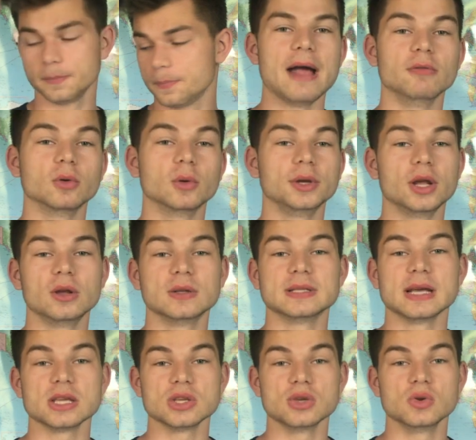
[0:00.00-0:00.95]
Everyone knows
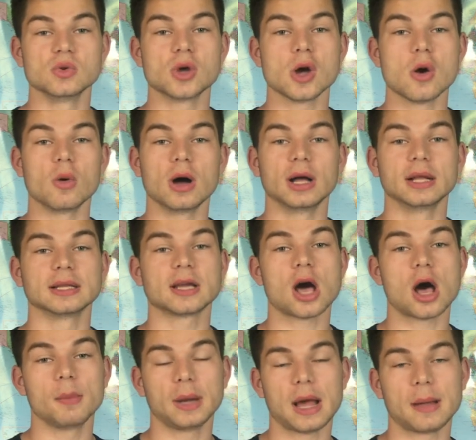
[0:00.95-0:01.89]
that you go on
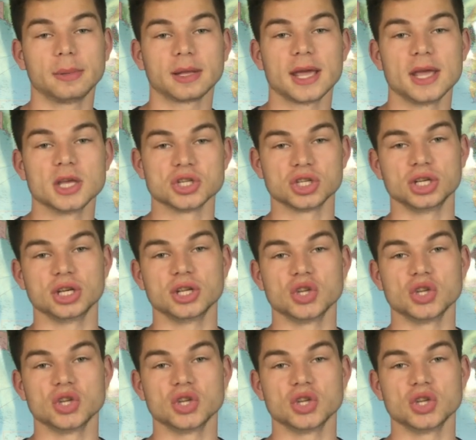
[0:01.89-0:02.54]
Common Application